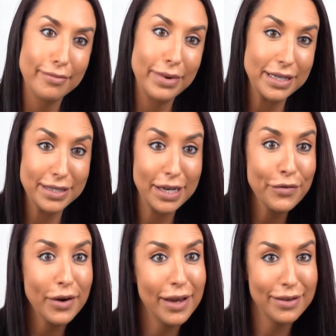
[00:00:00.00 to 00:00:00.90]
But it's
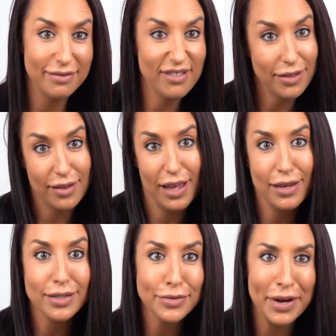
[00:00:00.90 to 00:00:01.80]
different
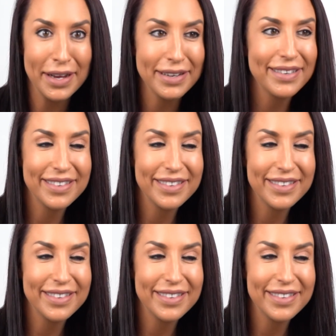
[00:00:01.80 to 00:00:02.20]
nonetheless, right?